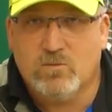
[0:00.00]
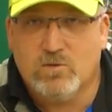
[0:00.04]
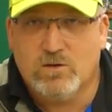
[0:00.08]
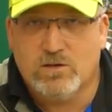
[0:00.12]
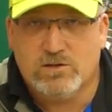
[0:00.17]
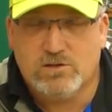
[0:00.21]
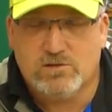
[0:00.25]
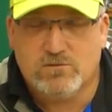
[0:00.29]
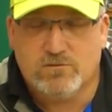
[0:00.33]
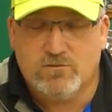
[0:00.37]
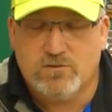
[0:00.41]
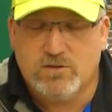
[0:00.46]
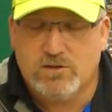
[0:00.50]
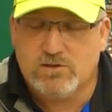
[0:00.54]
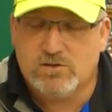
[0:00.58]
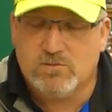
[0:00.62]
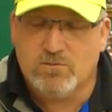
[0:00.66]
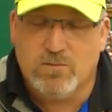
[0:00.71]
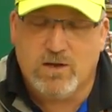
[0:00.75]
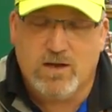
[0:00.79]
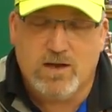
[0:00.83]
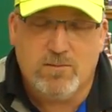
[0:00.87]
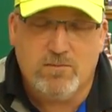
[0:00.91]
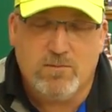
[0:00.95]
which fits
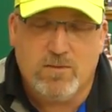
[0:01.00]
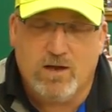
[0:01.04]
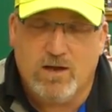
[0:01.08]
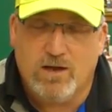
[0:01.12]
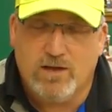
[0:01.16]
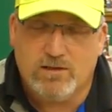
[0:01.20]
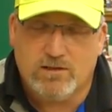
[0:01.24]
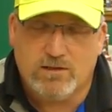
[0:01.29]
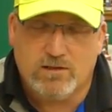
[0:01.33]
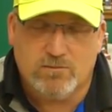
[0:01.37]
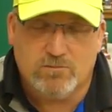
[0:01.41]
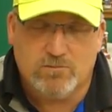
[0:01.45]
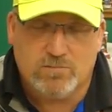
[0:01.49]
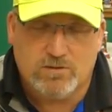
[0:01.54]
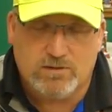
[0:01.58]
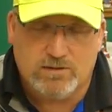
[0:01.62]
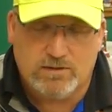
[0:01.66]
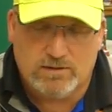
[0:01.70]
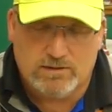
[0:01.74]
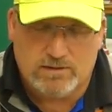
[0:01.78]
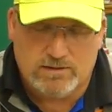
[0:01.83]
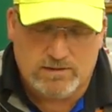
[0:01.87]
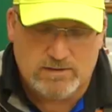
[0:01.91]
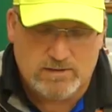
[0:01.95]
my mind
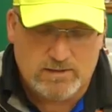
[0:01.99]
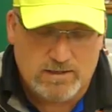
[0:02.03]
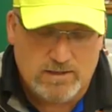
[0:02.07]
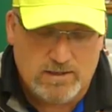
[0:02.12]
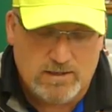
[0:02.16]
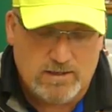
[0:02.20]
completely.